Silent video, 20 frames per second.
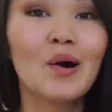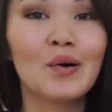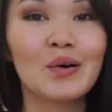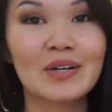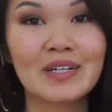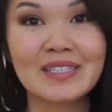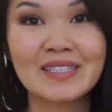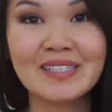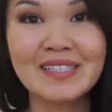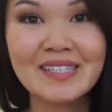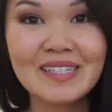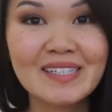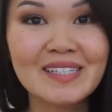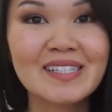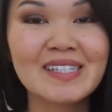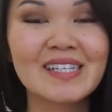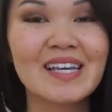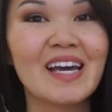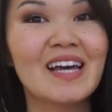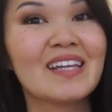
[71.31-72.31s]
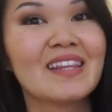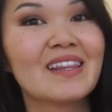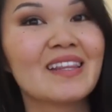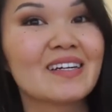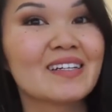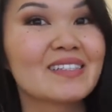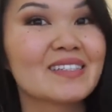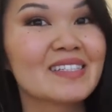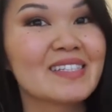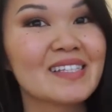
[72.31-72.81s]
or a disc and
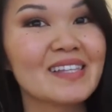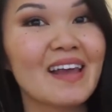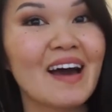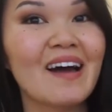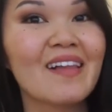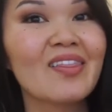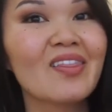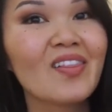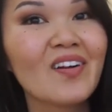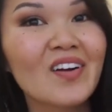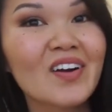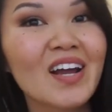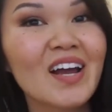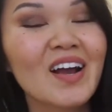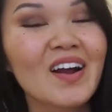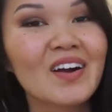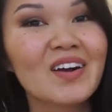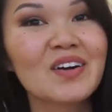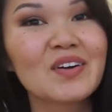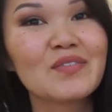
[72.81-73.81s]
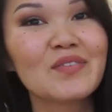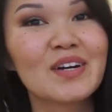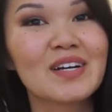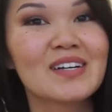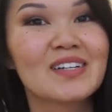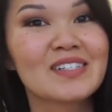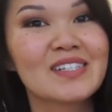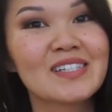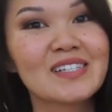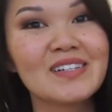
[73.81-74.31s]
there's that learning curve
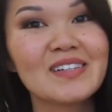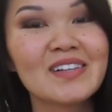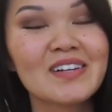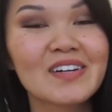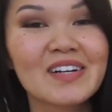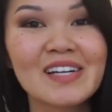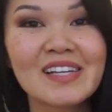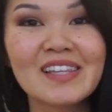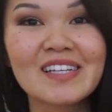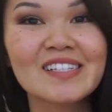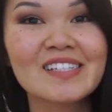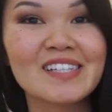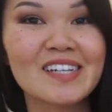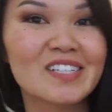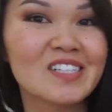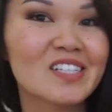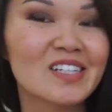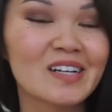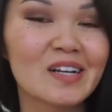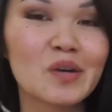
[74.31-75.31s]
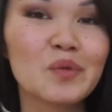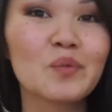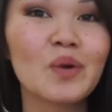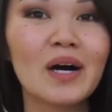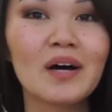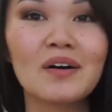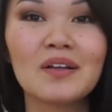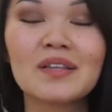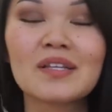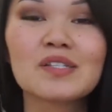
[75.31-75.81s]
where you're still learning the suctioning
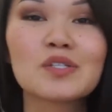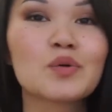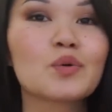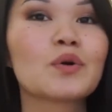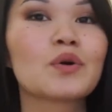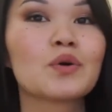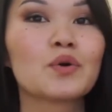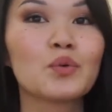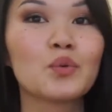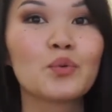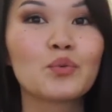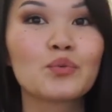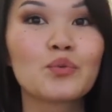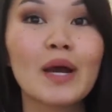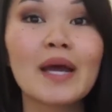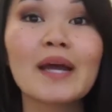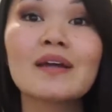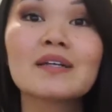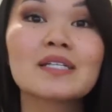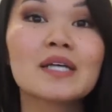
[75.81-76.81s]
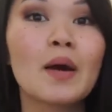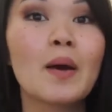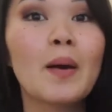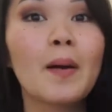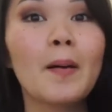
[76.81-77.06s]
well, these are a great